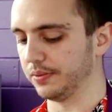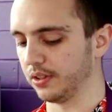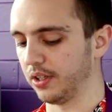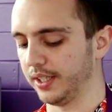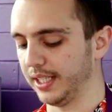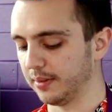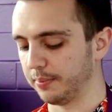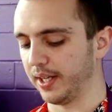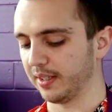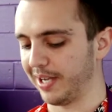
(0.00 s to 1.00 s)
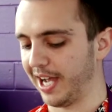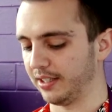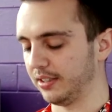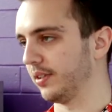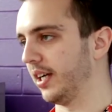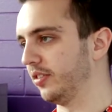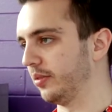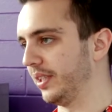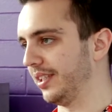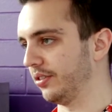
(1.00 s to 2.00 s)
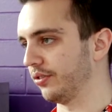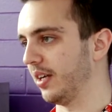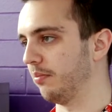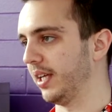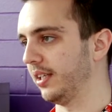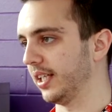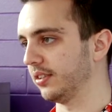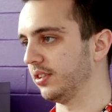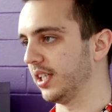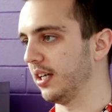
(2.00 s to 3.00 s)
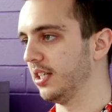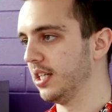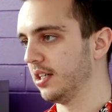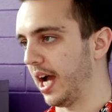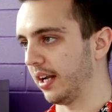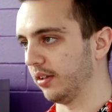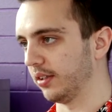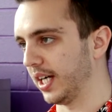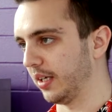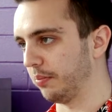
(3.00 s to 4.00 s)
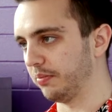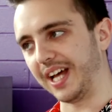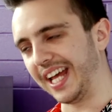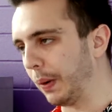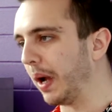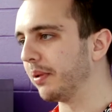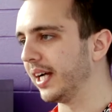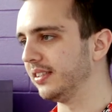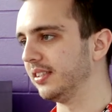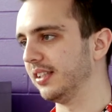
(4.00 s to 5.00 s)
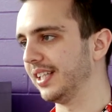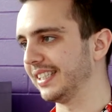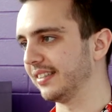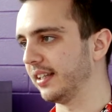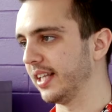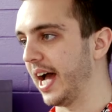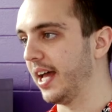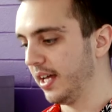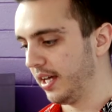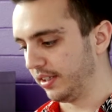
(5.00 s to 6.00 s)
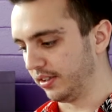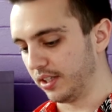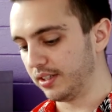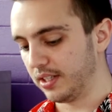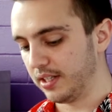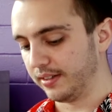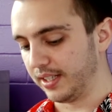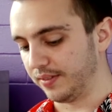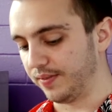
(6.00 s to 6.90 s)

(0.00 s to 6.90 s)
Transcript: So in the burger patties, rather than being straight meat like you'd get at a lot of kind of takeaway places and things like that, you know, there's